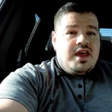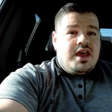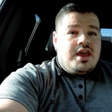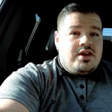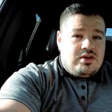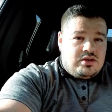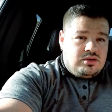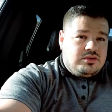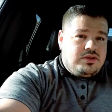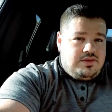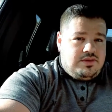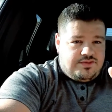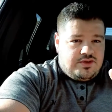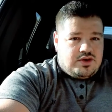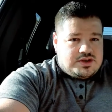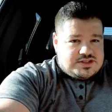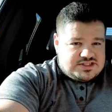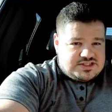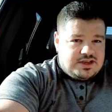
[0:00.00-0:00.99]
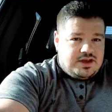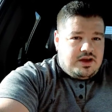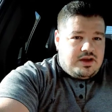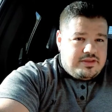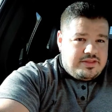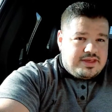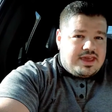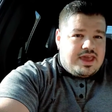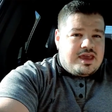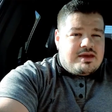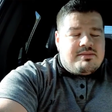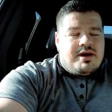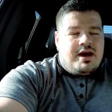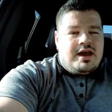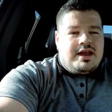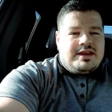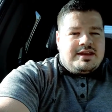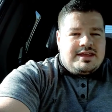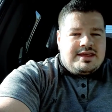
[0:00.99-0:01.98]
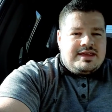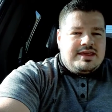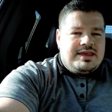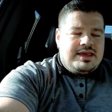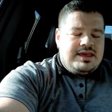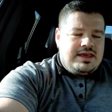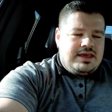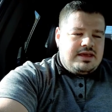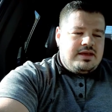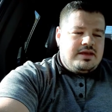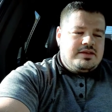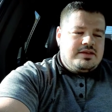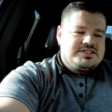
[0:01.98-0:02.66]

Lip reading: and only focusing on the game IDE.